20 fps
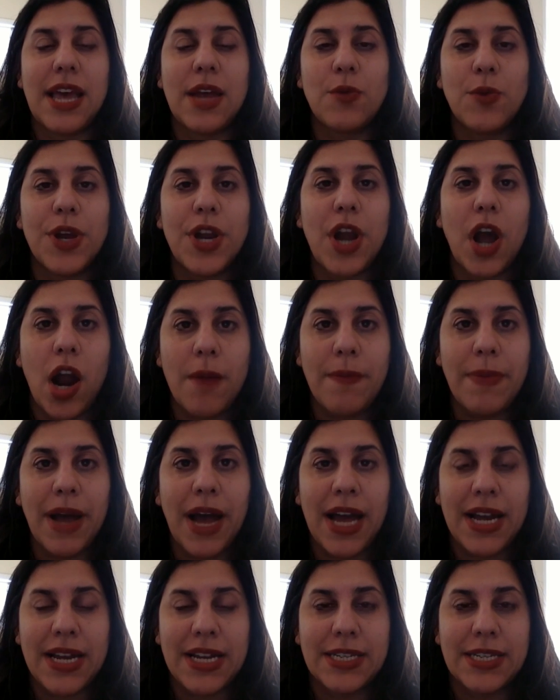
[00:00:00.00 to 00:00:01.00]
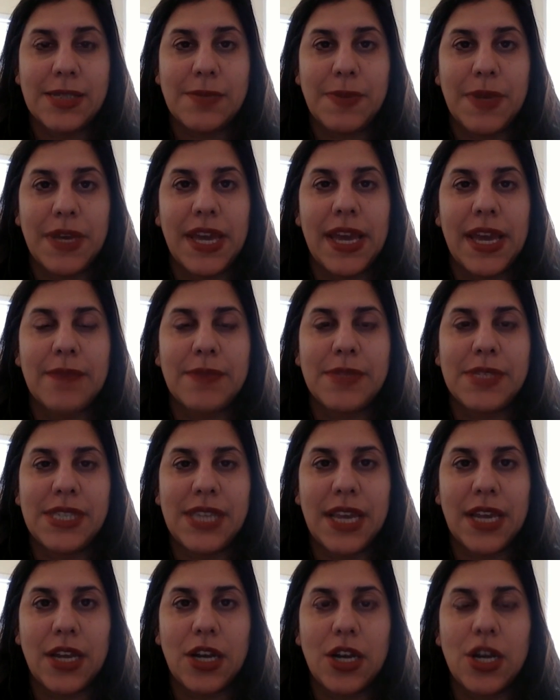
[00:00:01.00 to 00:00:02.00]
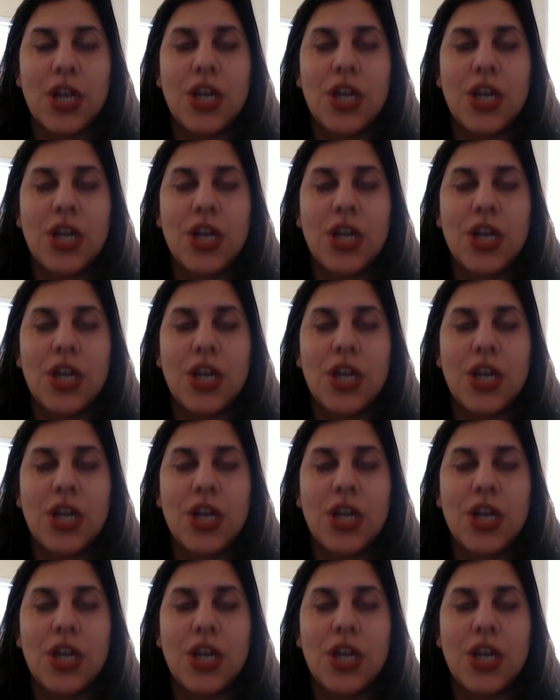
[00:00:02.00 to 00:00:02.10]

And when our bodies became sick,